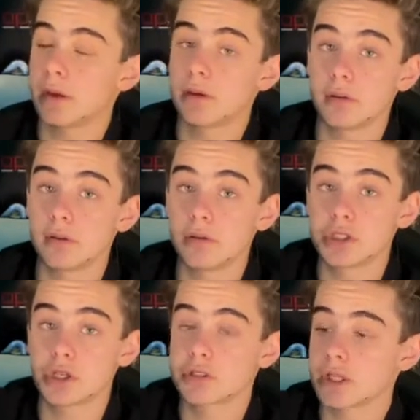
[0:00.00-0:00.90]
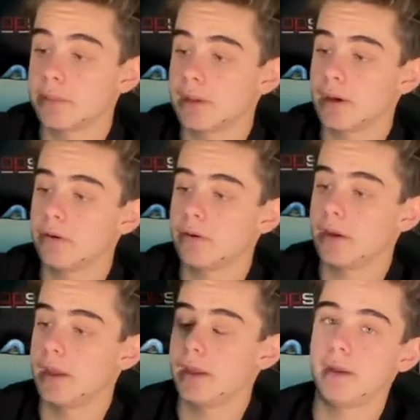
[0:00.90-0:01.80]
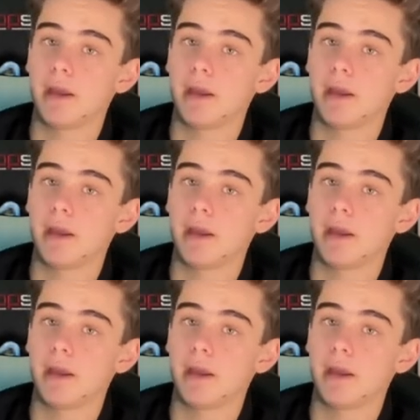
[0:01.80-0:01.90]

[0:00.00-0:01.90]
or the new show's coming out, and